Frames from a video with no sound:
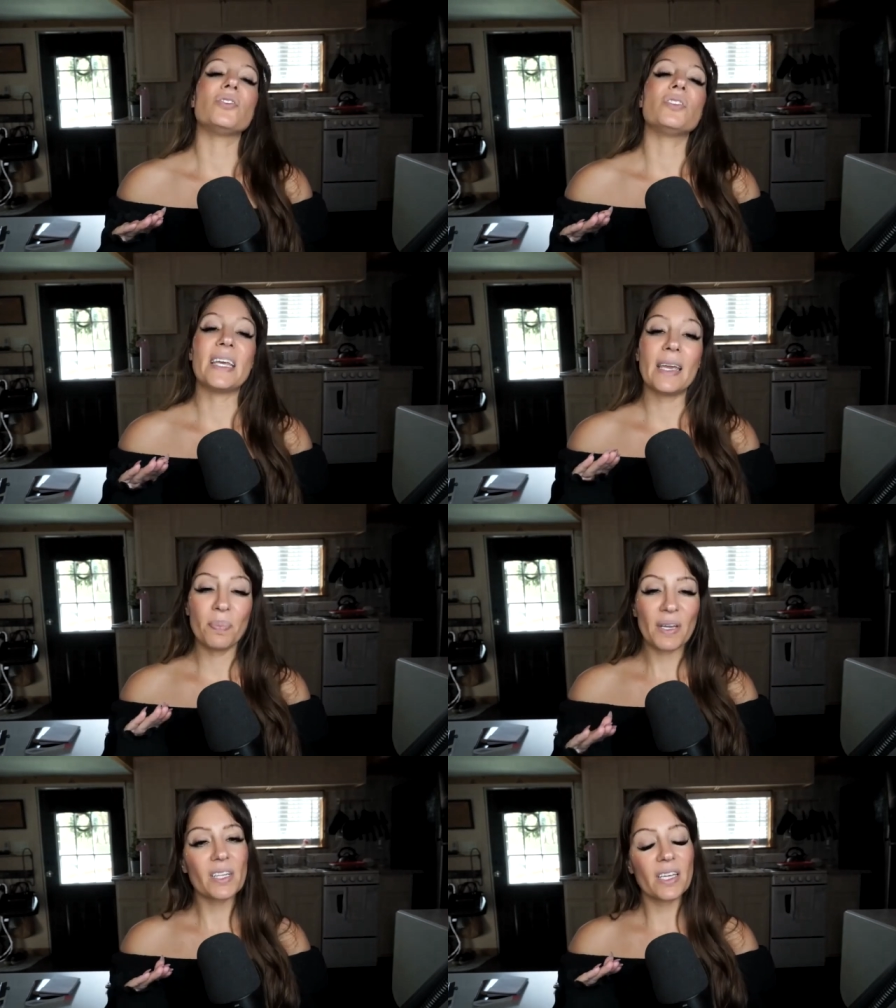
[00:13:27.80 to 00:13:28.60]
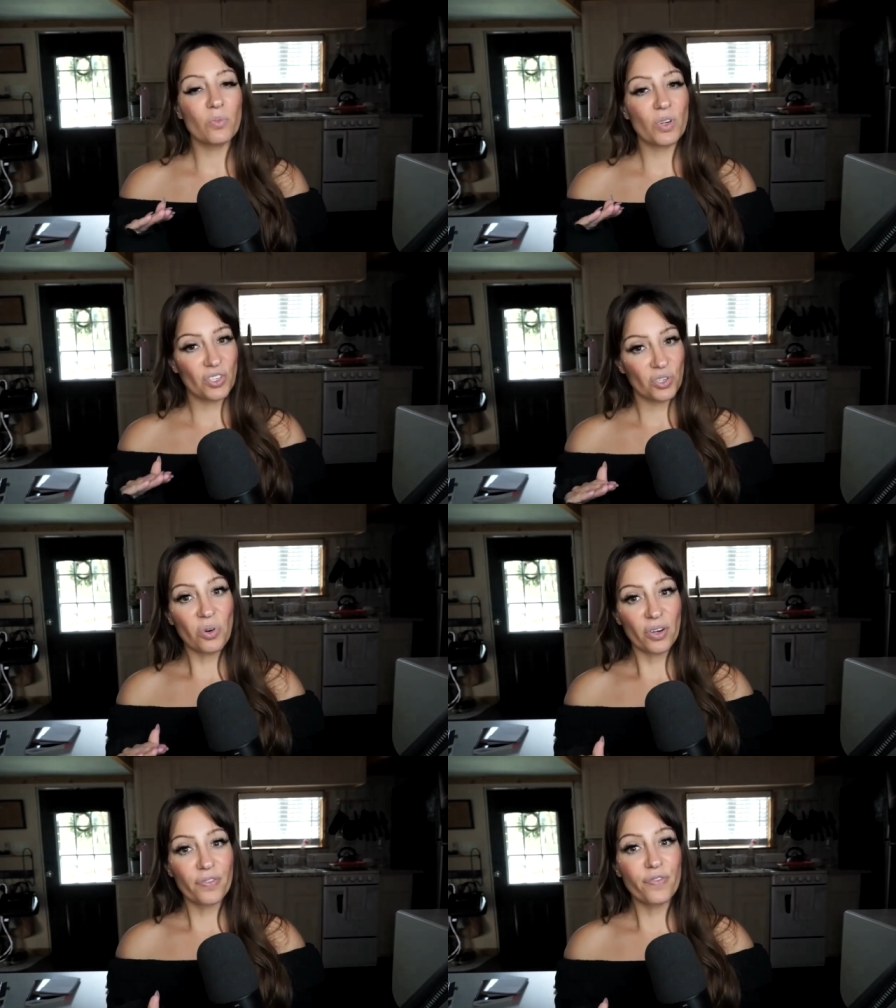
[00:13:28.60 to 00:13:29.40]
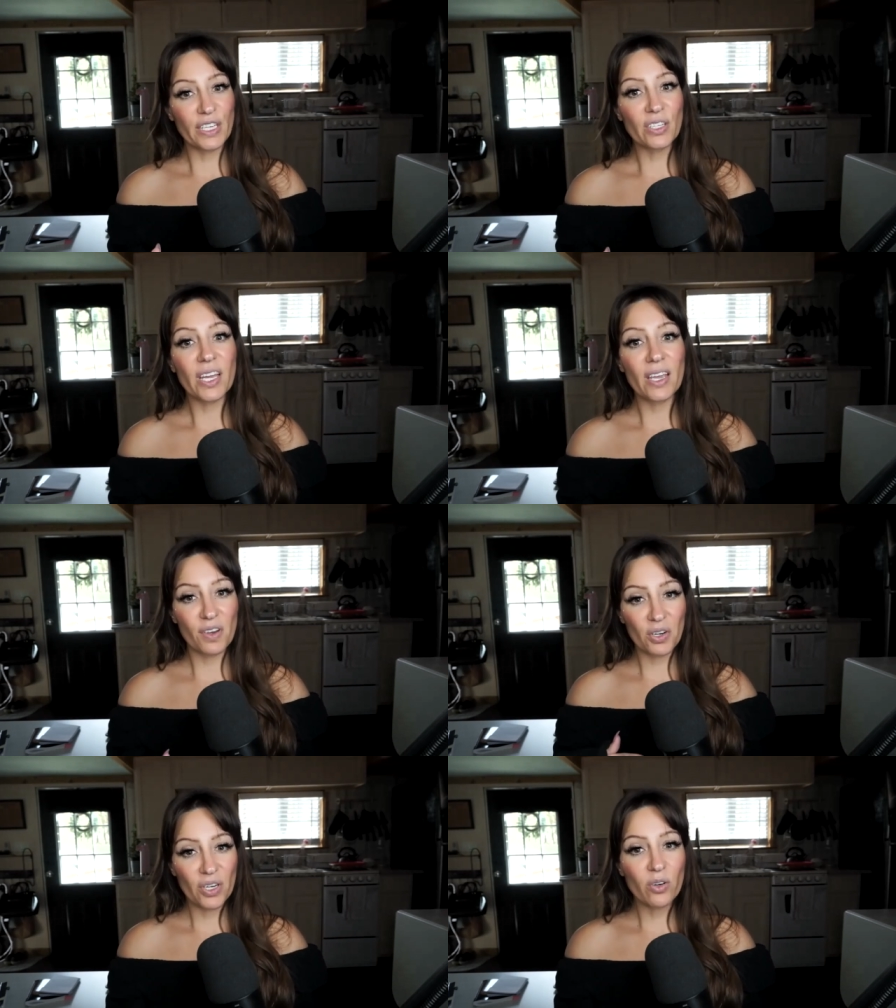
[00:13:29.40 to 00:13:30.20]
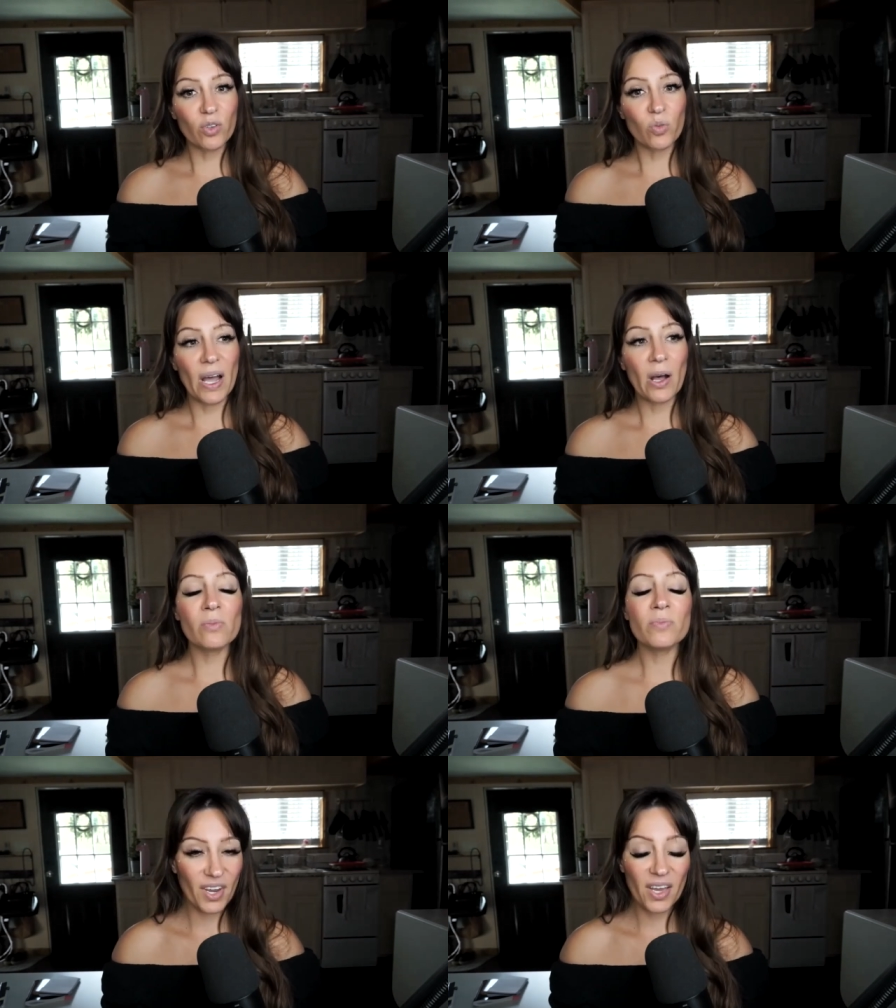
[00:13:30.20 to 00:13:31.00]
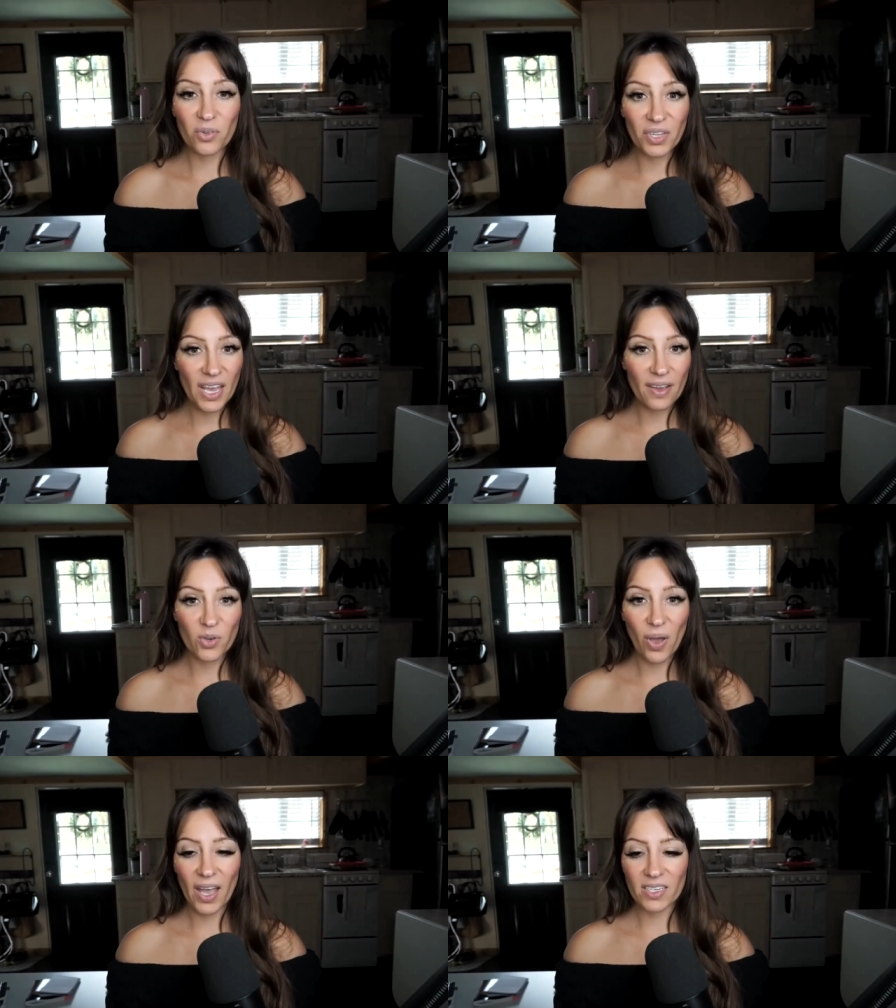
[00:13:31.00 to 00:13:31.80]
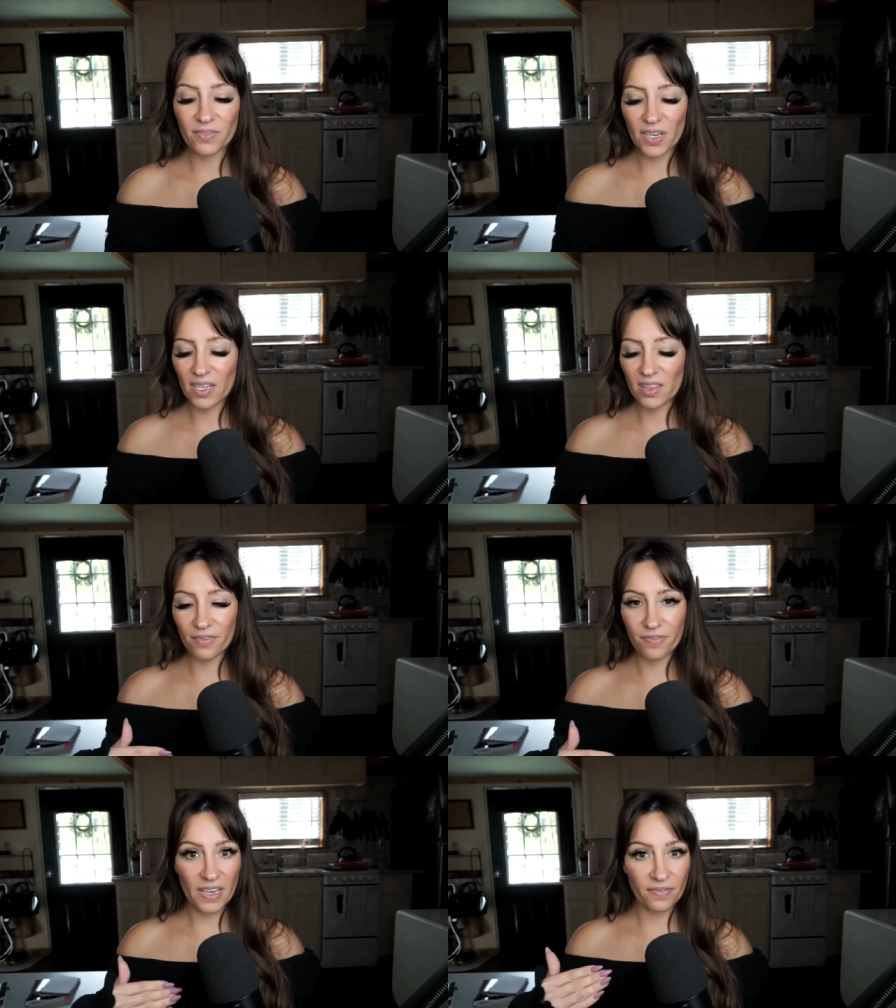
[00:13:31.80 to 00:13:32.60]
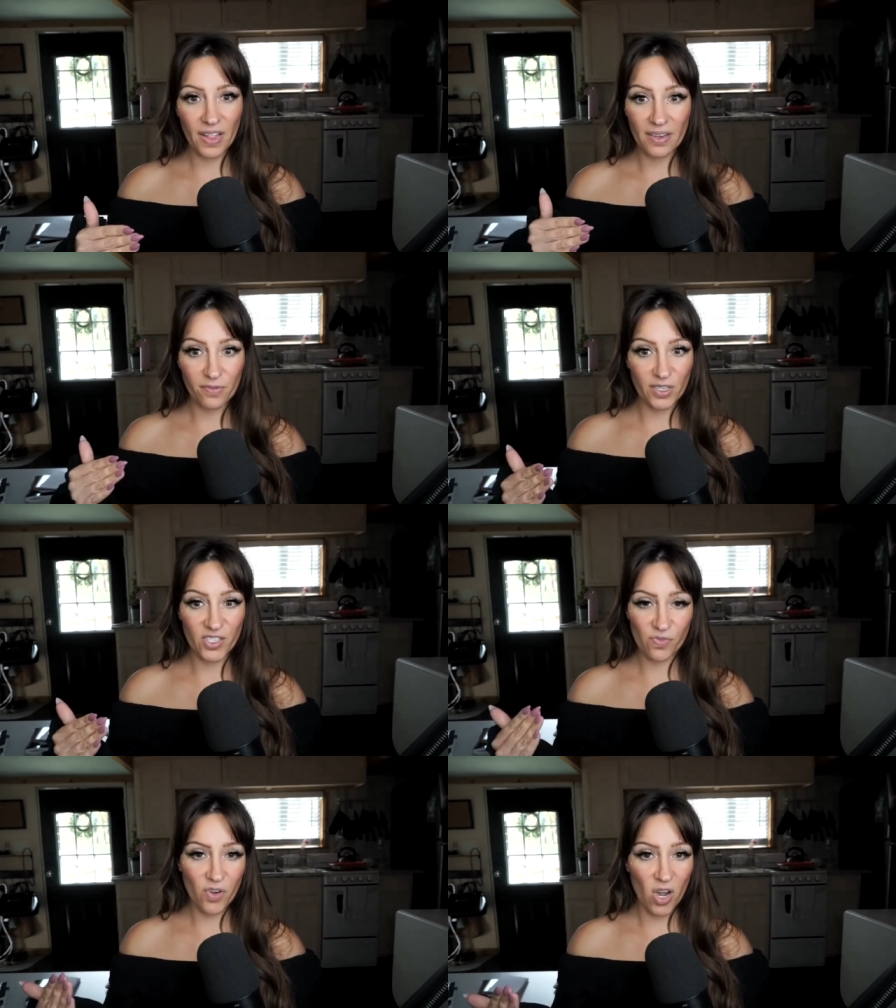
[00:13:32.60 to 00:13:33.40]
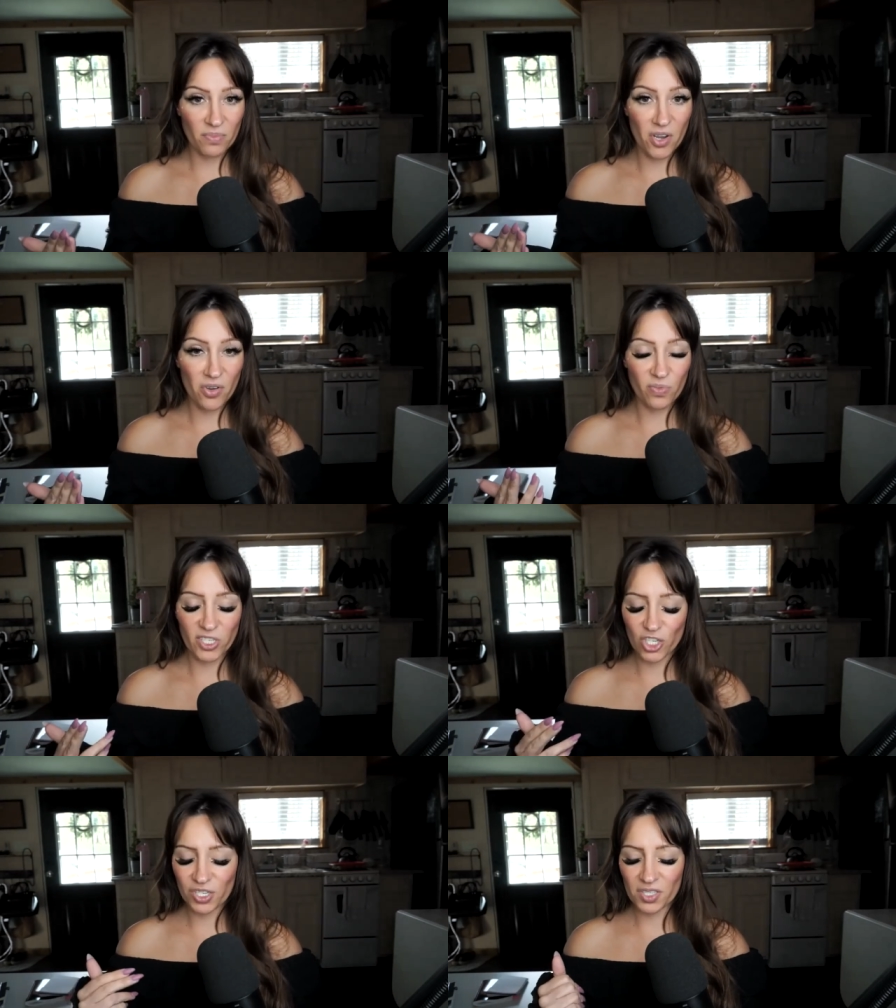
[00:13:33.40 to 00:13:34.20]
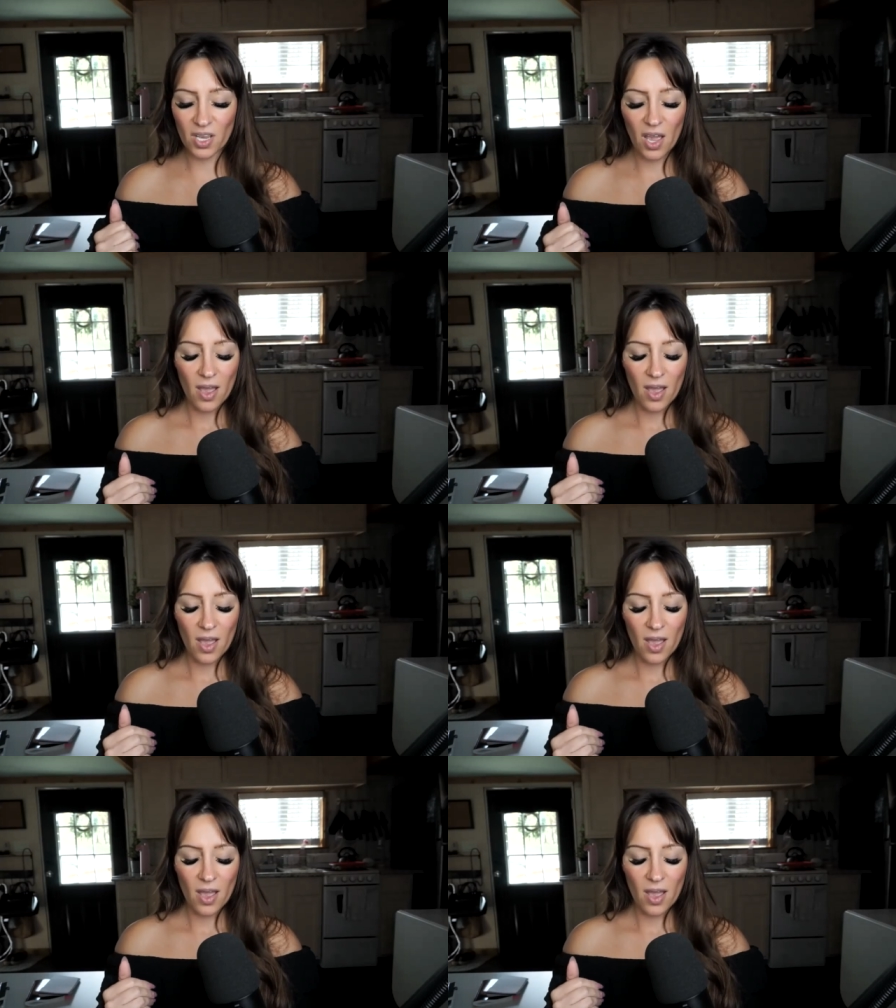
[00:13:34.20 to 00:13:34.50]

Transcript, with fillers: typically, when you are feeling very overwhelmed, not only have you activated the fight, flight, freeze, or fawn mode, which has